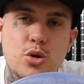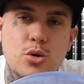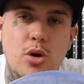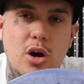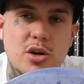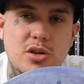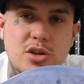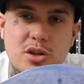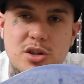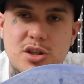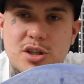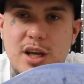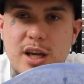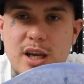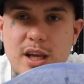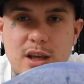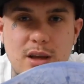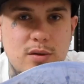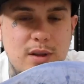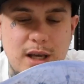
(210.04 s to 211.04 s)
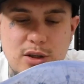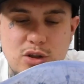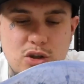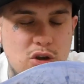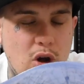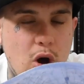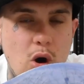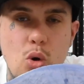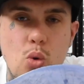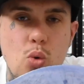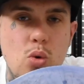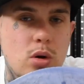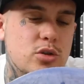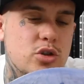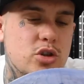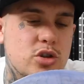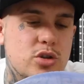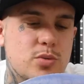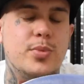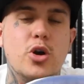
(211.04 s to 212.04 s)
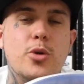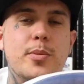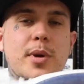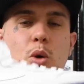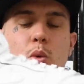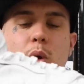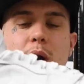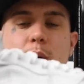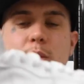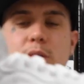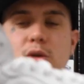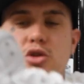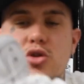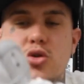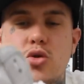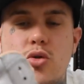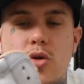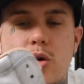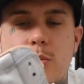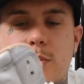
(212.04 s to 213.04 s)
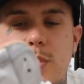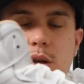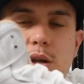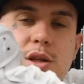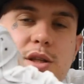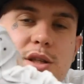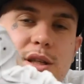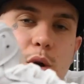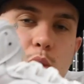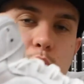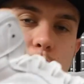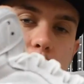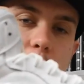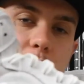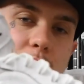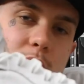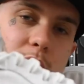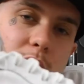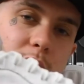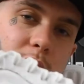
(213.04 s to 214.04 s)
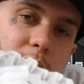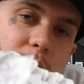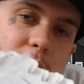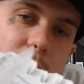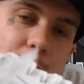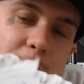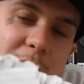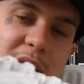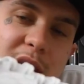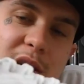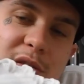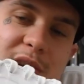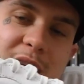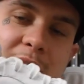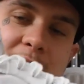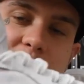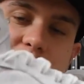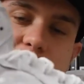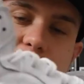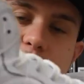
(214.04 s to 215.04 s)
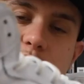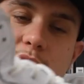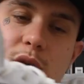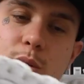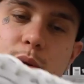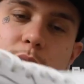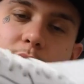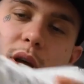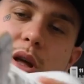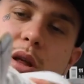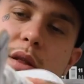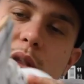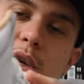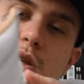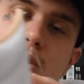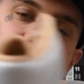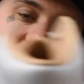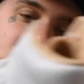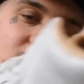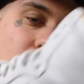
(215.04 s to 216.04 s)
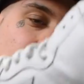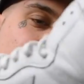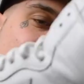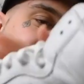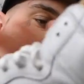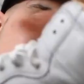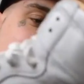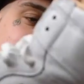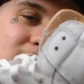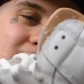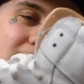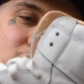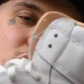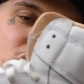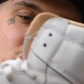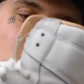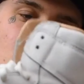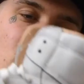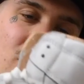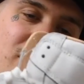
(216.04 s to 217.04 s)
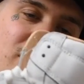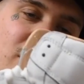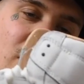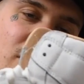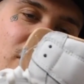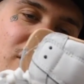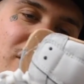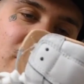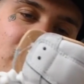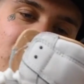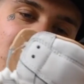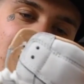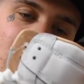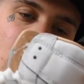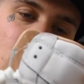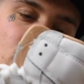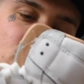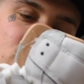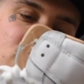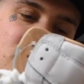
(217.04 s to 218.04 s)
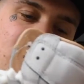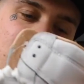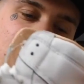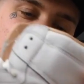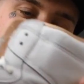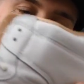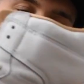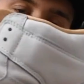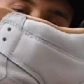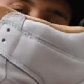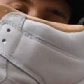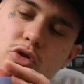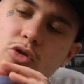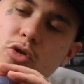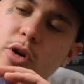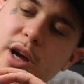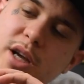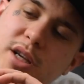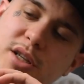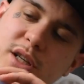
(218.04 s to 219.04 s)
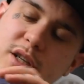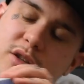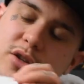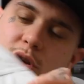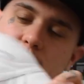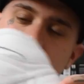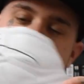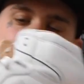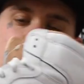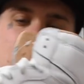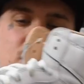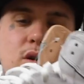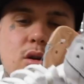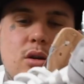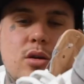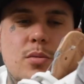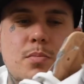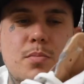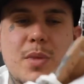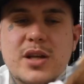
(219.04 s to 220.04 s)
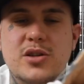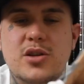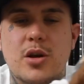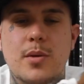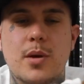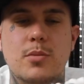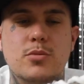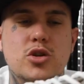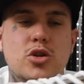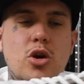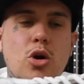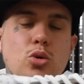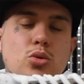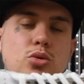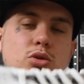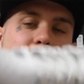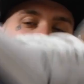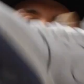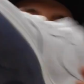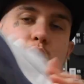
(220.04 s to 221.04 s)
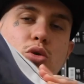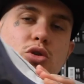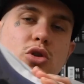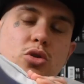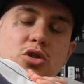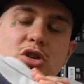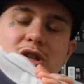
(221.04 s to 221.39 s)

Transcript: you guys can see, that sole just blew me away when I saw them. Still got the pin attached, so these are still basically dead stock. I've done a few photos of these, but crazy to mess up them soles. Of course, got